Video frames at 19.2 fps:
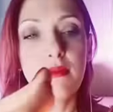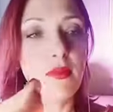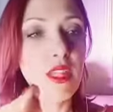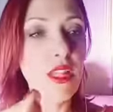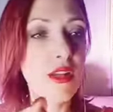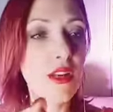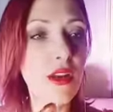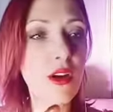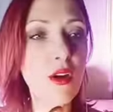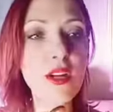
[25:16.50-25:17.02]
you
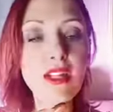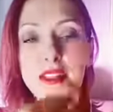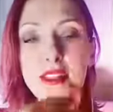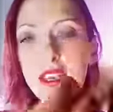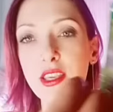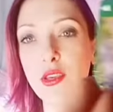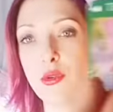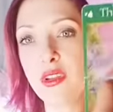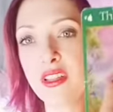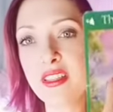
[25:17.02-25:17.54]
know, it's
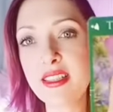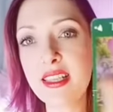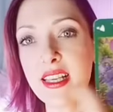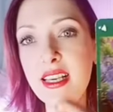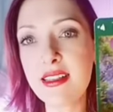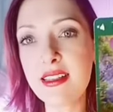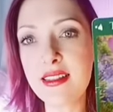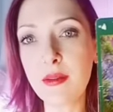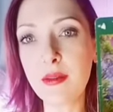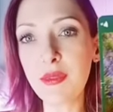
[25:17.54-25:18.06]
like you can see
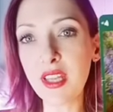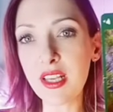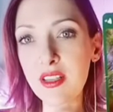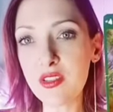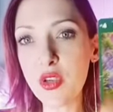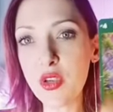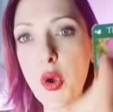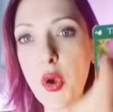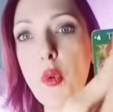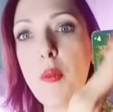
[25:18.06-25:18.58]
something
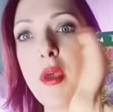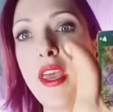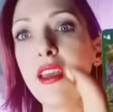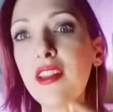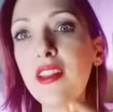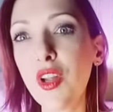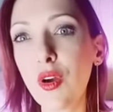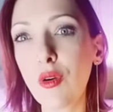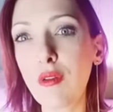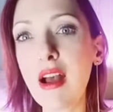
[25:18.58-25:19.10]
so big
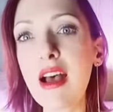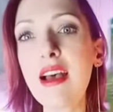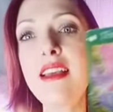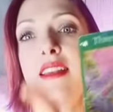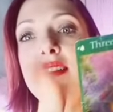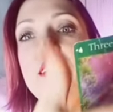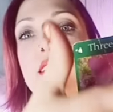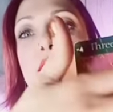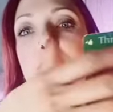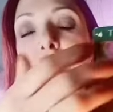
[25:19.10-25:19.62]
in the
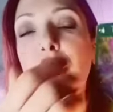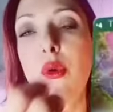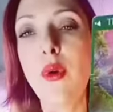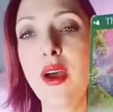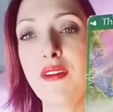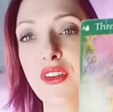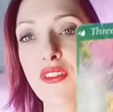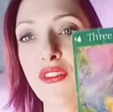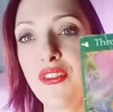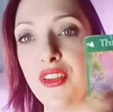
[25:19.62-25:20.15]
horizon, but you
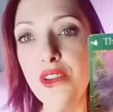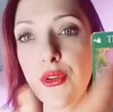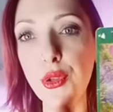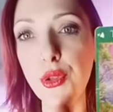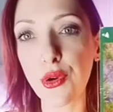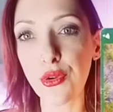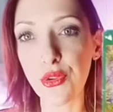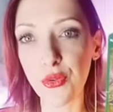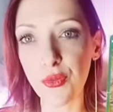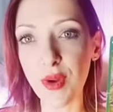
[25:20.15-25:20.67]
have to feel
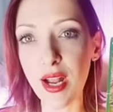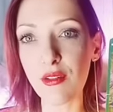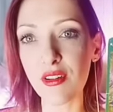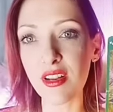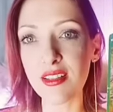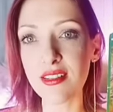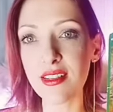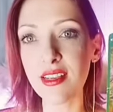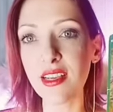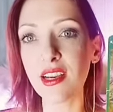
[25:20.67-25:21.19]
your
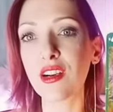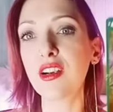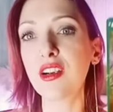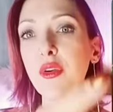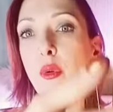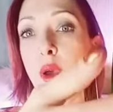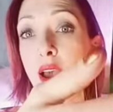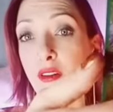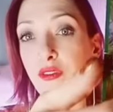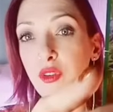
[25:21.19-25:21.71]
surroundings here.
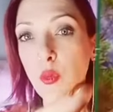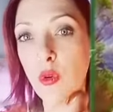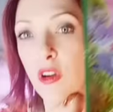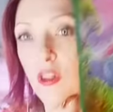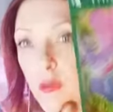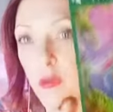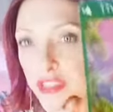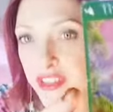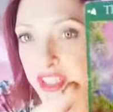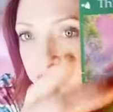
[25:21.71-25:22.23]
You have to
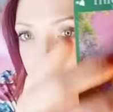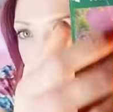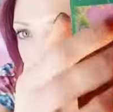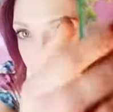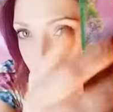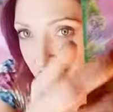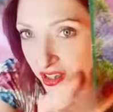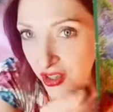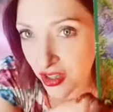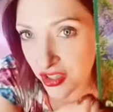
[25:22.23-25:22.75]
work with
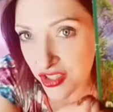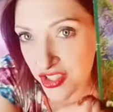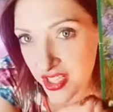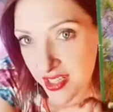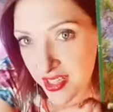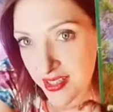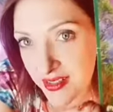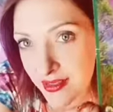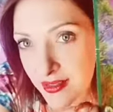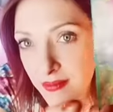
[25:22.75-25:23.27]
different
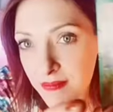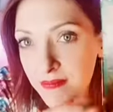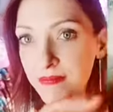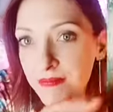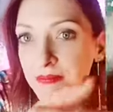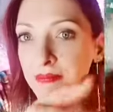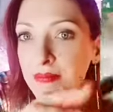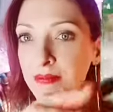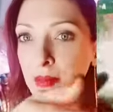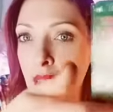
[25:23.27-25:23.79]
energies.
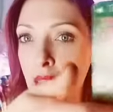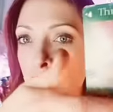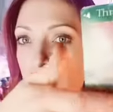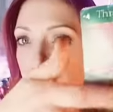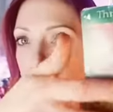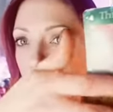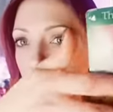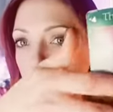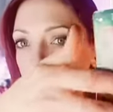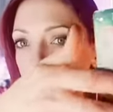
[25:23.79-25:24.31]

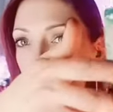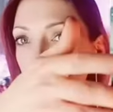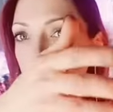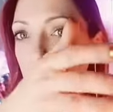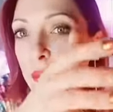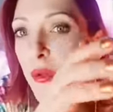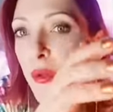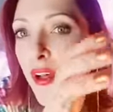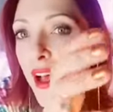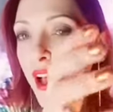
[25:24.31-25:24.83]
You know, some
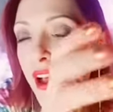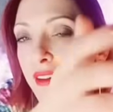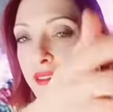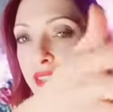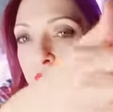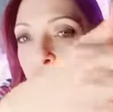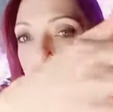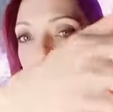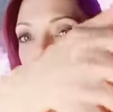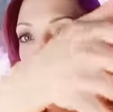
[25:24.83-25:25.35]
people have
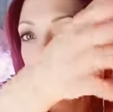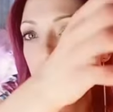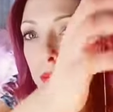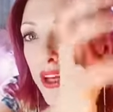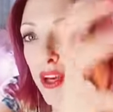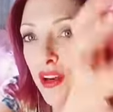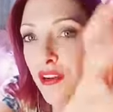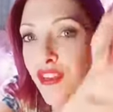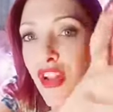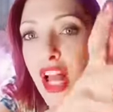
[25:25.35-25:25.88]
their big
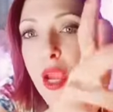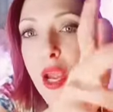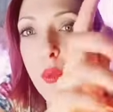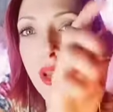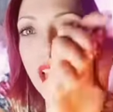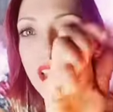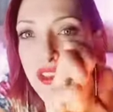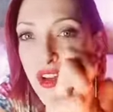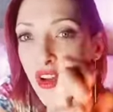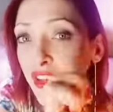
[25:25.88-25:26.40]
butterfly
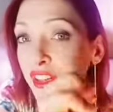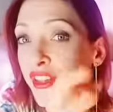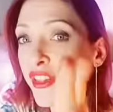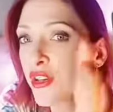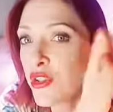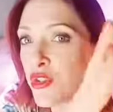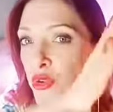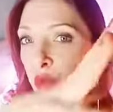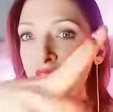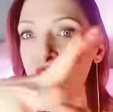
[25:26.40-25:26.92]
wings on and they're
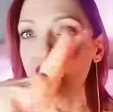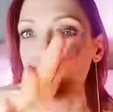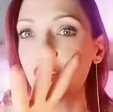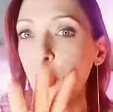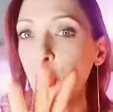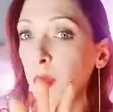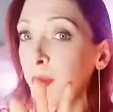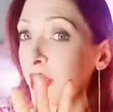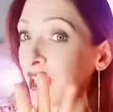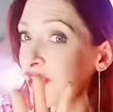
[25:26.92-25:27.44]

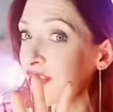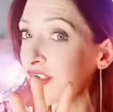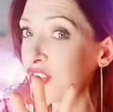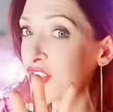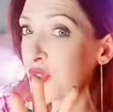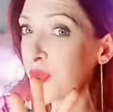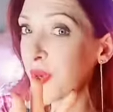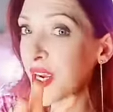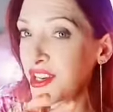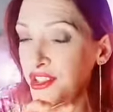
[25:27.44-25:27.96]
transforming a
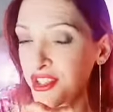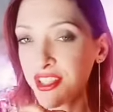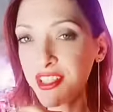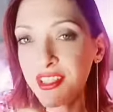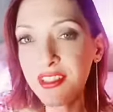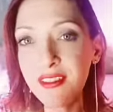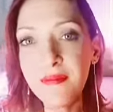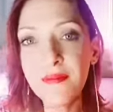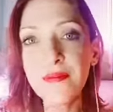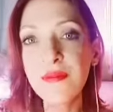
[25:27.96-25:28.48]

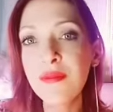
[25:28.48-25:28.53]
situation.